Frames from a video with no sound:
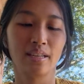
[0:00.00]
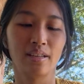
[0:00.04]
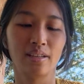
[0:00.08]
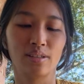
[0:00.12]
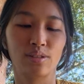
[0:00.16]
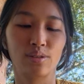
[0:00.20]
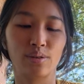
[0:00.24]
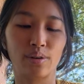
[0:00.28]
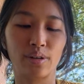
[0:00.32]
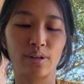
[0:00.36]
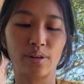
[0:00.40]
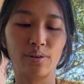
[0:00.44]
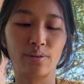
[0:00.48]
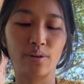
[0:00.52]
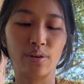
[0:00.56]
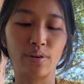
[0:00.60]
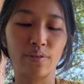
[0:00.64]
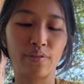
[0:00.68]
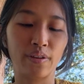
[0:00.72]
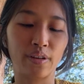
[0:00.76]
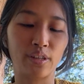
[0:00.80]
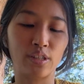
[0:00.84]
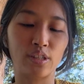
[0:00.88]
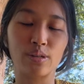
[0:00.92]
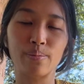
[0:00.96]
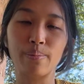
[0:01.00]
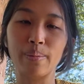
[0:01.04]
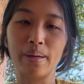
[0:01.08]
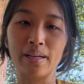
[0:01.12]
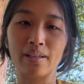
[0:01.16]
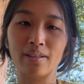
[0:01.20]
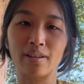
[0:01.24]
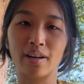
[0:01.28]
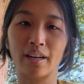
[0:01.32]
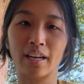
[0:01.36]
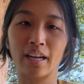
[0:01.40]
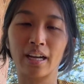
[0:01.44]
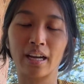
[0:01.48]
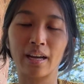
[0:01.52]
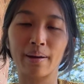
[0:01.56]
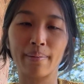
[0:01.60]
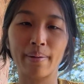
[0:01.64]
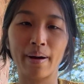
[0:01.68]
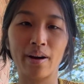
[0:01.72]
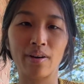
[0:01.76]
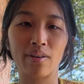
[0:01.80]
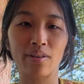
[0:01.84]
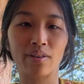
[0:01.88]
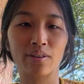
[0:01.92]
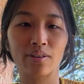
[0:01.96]
So I don't know if I should be talking
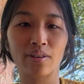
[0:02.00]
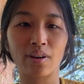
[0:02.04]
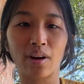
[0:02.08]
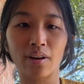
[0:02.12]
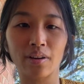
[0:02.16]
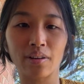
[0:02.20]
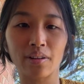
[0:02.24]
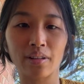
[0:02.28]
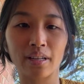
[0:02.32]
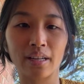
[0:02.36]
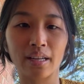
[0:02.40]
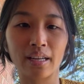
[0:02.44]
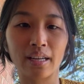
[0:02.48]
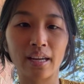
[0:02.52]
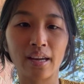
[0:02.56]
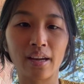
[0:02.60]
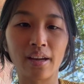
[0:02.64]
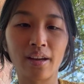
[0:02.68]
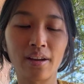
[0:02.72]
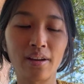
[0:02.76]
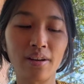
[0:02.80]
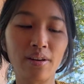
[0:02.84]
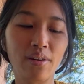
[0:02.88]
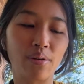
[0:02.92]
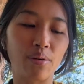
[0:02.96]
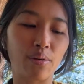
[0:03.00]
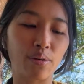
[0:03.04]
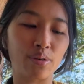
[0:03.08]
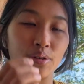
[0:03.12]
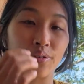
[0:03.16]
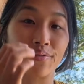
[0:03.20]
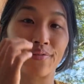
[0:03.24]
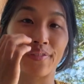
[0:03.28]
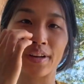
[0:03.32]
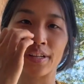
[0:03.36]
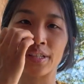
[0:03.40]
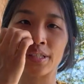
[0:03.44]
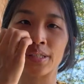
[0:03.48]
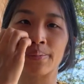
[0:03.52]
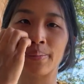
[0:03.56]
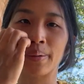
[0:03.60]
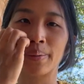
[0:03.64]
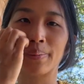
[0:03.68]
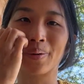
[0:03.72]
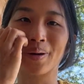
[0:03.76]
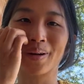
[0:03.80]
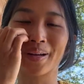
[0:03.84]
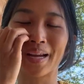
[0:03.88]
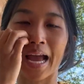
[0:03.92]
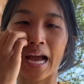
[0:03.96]
about garlic again or if I should be
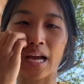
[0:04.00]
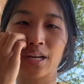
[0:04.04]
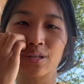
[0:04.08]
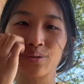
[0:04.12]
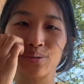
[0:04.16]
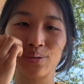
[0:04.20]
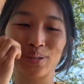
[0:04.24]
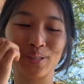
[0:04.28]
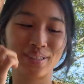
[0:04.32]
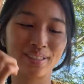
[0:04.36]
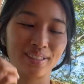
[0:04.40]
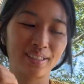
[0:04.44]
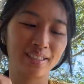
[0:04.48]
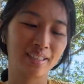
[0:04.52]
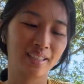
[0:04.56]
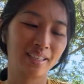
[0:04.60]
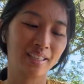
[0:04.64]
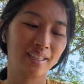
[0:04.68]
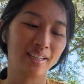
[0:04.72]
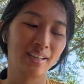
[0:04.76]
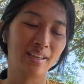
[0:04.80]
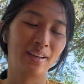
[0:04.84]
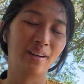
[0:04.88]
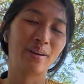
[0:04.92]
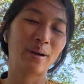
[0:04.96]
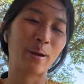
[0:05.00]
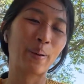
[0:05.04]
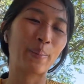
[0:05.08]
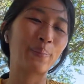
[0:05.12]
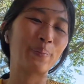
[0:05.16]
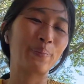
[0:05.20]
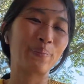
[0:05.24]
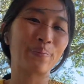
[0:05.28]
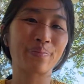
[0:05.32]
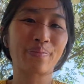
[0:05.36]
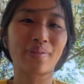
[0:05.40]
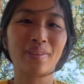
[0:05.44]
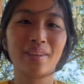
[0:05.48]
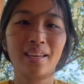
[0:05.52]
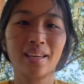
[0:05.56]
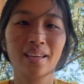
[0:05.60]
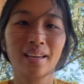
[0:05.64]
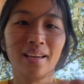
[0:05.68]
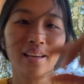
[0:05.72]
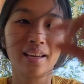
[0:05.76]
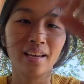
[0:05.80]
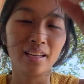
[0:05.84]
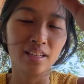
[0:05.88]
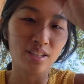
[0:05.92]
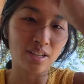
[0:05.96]
more casual. Okay,
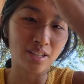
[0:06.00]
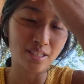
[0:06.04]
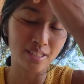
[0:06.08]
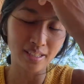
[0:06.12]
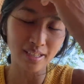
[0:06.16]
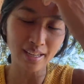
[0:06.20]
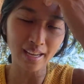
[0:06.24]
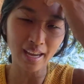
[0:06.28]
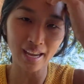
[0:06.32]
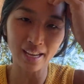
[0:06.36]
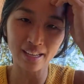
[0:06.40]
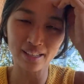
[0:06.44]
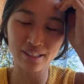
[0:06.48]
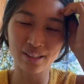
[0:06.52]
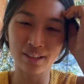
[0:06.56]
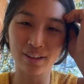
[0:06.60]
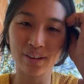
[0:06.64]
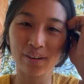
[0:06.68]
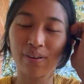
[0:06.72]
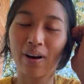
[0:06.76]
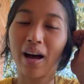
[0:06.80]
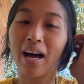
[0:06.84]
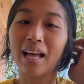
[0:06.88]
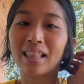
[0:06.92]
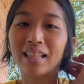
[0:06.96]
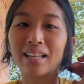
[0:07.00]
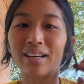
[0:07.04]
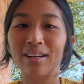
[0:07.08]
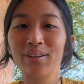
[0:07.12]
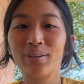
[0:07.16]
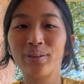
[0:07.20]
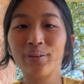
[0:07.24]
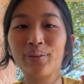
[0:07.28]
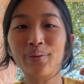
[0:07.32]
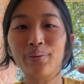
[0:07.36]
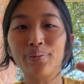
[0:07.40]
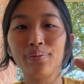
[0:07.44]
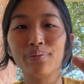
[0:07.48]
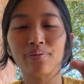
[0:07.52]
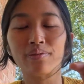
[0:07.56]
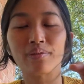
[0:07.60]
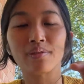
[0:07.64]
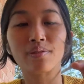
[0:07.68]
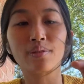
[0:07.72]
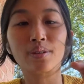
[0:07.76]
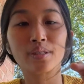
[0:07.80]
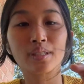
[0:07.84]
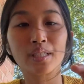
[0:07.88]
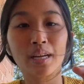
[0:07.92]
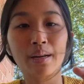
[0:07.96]
just in case though, hello.
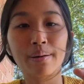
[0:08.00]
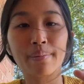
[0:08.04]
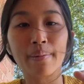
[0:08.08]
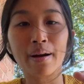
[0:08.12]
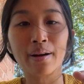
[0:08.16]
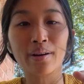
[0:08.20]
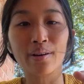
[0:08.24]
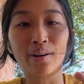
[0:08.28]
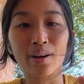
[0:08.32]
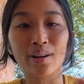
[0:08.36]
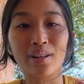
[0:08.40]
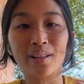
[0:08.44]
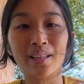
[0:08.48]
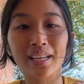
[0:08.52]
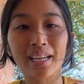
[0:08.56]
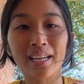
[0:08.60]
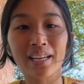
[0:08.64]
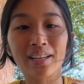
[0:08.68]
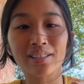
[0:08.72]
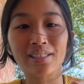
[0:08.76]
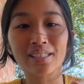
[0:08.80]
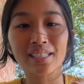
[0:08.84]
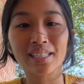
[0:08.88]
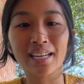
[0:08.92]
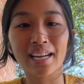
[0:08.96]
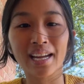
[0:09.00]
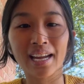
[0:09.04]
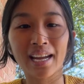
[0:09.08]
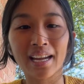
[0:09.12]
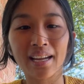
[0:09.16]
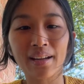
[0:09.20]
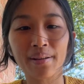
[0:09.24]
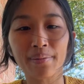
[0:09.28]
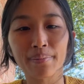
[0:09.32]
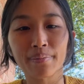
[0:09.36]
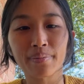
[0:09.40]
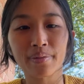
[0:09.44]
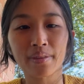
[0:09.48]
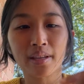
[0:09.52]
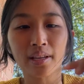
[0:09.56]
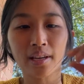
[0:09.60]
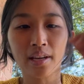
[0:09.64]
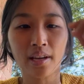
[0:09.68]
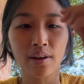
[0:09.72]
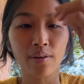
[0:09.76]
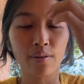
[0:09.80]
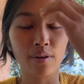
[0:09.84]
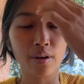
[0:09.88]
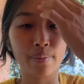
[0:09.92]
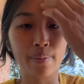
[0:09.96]
We're talking about garlic here today.
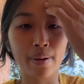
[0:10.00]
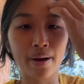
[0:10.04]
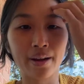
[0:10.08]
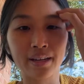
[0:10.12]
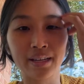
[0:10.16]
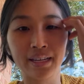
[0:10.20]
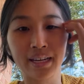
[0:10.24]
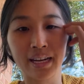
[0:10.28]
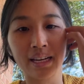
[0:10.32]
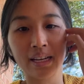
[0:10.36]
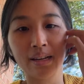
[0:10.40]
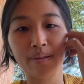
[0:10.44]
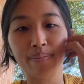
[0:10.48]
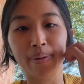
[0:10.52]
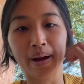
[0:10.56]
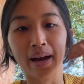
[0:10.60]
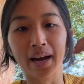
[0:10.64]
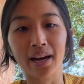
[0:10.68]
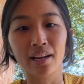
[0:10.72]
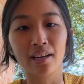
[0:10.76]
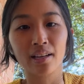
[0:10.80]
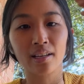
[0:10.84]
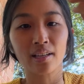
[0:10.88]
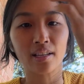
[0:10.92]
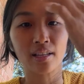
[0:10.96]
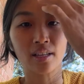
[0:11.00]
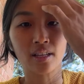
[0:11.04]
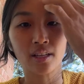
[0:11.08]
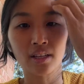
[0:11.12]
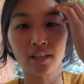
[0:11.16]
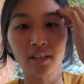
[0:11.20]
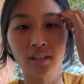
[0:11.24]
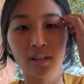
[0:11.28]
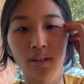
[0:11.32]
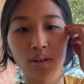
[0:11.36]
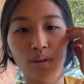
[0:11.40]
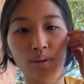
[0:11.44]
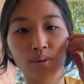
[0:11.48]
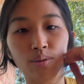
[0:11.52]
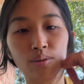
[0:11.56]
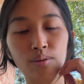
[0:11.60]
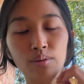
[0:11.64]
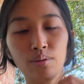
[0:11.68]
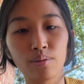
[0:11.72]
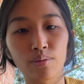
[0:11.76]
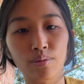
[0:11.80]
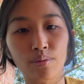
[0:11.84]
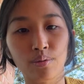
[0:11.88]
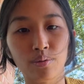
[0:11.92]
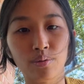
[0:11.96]
What about a netted bag?
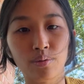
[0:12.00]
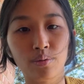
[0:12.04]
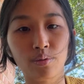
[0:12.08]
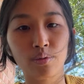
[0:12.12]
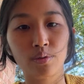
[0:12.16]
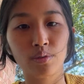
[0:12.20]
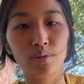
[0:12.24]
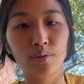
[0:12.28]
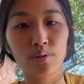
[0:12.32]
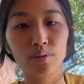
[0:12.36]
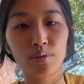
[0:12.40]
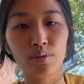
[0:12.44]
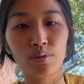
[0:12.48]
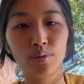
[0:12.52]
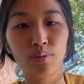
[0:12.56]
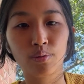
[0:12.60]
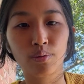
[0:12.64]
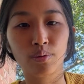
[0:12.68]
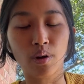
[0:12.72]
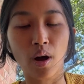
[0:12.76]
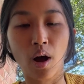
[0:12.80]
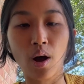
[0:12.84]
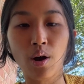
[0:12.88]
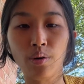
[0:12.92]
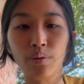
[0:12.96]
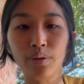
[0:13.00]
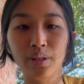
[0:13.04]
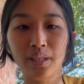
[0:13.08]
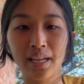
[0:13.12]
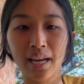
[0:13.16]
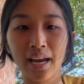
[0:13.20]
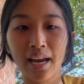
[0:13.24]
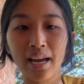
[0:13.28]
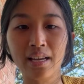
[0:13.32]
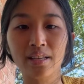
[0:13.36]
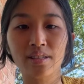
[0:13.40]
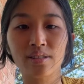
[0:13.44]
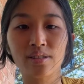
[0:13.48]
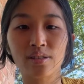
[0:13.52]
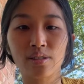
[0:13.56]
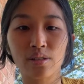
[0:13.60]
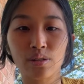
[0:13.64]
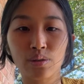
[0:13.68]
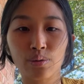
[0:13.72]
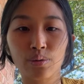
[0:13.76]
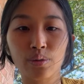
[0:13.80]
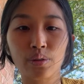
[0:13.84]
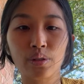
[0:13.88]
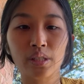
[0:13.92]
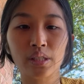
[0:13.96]
Ooh, tool. Oh yes,
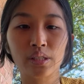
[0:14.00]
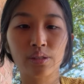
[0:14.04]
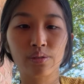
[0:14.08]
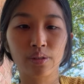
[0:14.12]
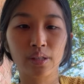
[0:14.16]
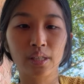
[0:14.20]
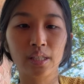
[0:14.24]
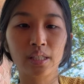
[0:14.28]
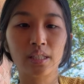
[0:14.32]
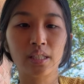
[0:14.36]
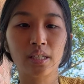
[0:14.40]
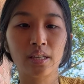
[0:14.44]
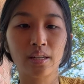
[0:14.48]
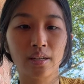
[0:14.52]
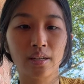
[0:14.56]
tool is really.